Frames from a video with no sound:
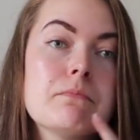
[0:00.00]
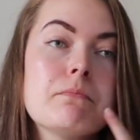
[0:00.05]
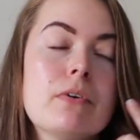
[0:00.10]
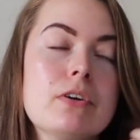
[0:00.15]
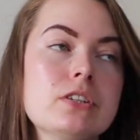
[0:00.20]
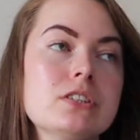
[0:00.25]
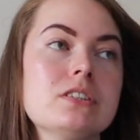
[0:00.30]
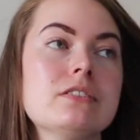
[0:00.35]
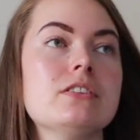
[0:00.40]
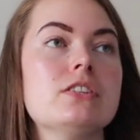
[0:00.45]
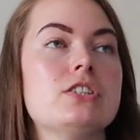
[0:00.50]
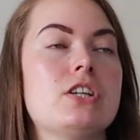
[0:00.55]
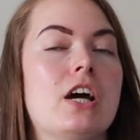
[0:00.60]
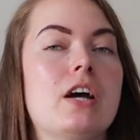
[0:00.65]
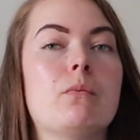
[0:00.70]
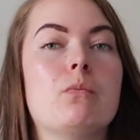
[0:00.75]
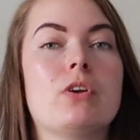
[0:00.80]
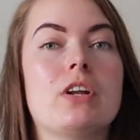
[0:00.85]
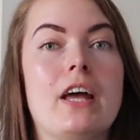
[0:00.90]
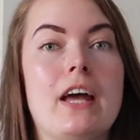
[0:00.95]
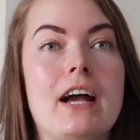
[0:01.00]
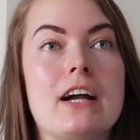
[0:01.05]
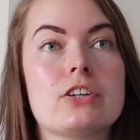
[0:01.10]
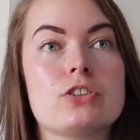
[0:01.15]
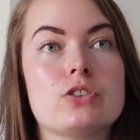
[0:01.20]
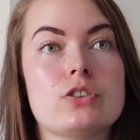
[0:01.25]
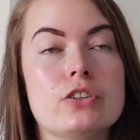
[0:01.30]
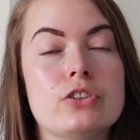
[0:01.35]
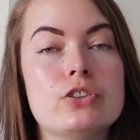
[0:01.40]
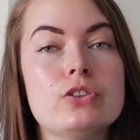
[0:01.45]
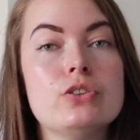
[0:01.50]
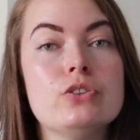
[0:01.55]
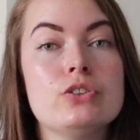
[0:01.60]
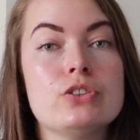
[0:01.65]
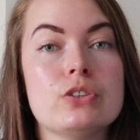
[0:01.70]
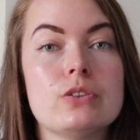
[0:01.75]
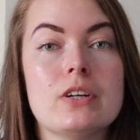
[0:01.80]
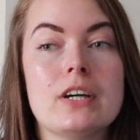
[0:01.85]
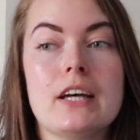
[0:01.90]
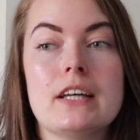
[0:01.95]
Most of the time when I actually
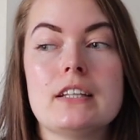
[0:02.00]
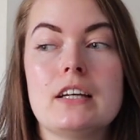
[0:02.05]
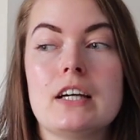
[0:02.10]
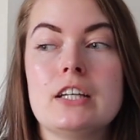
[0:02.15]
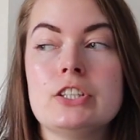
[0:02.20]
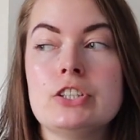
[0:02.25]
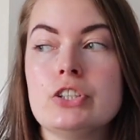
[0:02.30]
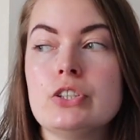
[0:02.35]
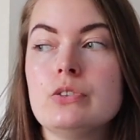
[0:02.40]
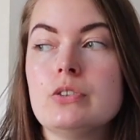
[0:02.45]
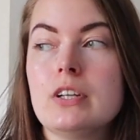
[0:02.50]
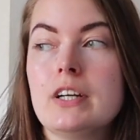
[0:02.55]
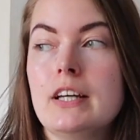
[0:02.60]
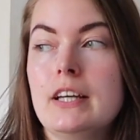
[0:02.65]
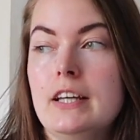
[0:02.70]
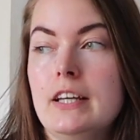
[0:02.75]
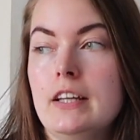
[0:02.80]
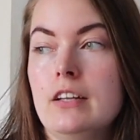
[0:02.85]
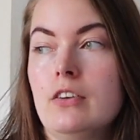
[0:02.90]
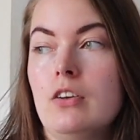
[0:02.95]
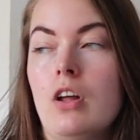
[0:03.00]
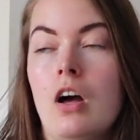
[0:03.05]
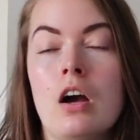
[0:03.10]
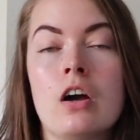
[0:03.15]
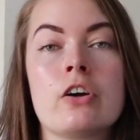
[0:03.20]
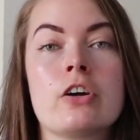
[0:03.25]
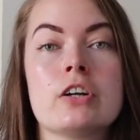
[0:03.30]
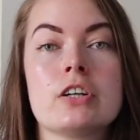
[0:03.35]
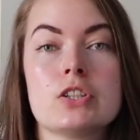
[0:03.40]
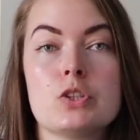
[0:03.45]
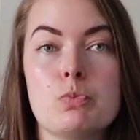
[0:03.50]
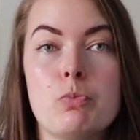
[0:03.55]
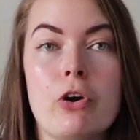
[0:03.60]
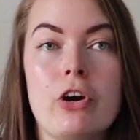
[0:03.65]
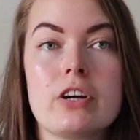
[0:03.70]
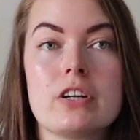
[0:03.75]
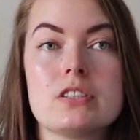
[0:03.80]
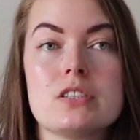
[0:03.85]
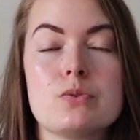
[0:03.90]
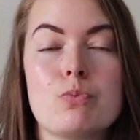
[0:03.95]
do it, I do it in longer
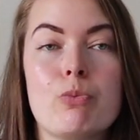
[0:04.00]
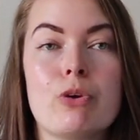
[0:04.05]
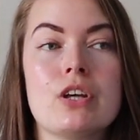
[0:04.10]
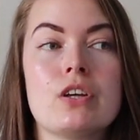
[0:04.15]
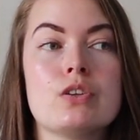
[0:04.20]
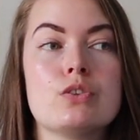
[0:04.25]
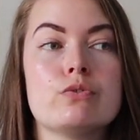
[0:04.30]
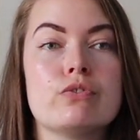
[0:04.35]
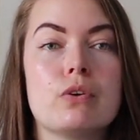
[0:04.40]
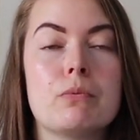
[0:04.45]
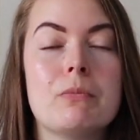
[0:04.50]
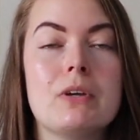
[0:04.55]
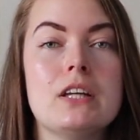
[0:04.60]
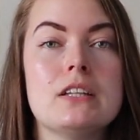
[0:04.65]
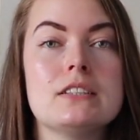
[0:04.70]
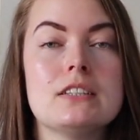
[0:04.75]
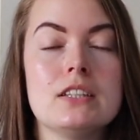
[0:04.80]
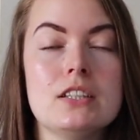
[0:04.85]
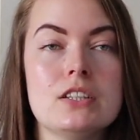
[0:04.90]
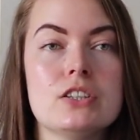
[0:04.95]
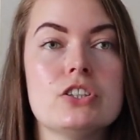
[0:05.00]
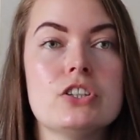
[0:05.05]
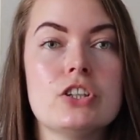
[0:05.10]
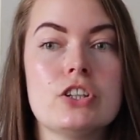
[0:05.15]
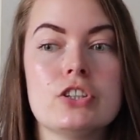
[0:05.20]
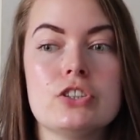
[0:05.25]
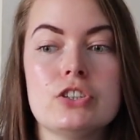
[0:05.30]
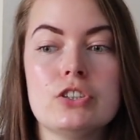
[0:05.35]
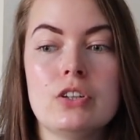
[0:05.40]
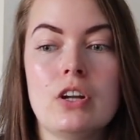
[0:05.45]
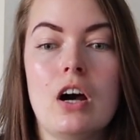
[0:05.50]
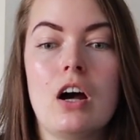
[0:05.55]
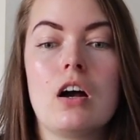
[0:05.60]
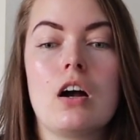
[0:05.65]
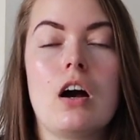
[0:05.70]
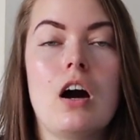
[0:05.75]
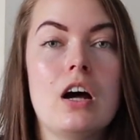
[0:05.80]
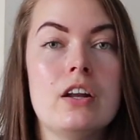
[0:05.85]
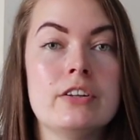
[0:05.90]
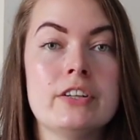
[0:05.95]
spurts because for me it's easier to not
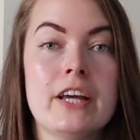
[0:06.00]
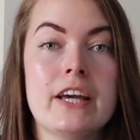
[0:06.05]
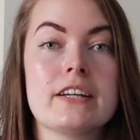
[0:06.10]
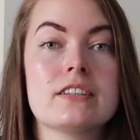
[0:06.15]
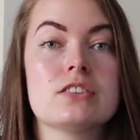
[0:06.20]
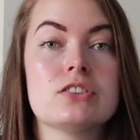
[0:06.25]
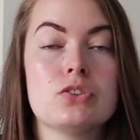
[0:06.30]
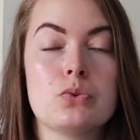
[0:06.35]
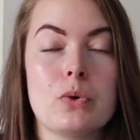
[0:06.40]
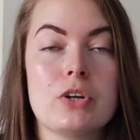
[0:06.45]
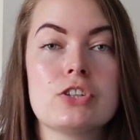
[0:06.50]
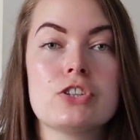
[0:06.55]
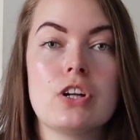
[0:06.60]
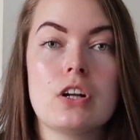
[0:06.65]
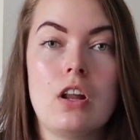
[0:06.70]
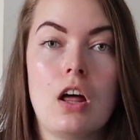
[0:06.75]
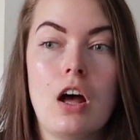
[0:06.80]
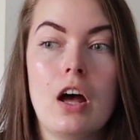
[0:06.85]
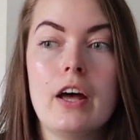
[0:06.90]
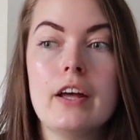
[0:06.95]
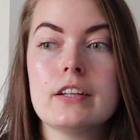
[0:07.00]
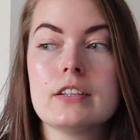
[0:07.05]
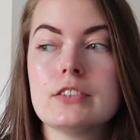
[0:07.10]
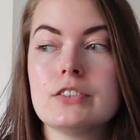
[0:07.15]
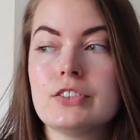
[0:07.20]
context switch a lot.